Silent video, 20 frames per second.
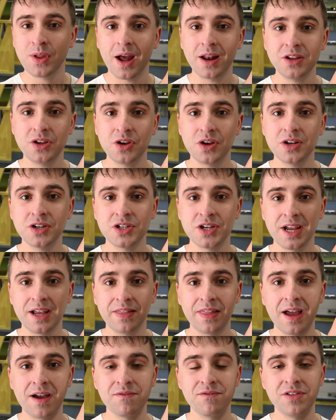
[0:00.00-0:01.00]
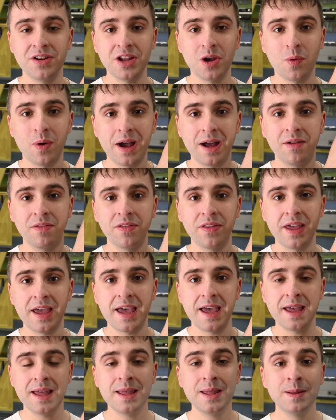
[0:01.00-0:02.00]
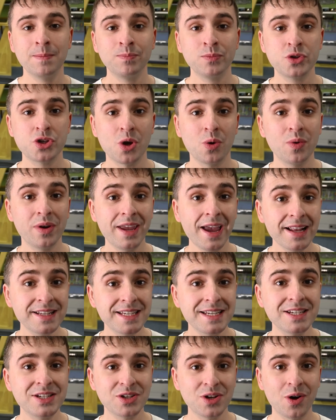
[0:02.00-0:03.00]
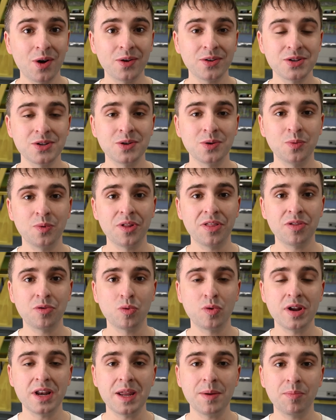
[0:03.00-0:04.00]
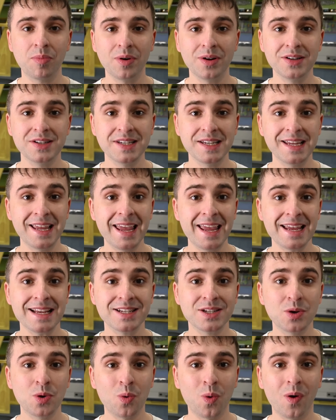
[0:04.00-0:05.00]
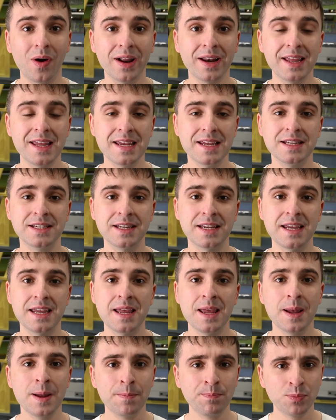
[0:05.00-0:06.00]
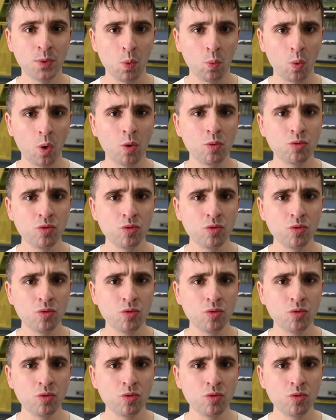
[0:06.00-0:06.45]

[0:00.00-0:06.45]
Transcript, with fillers: and you can check that video out there. So getting started with three D printing is quite easy. What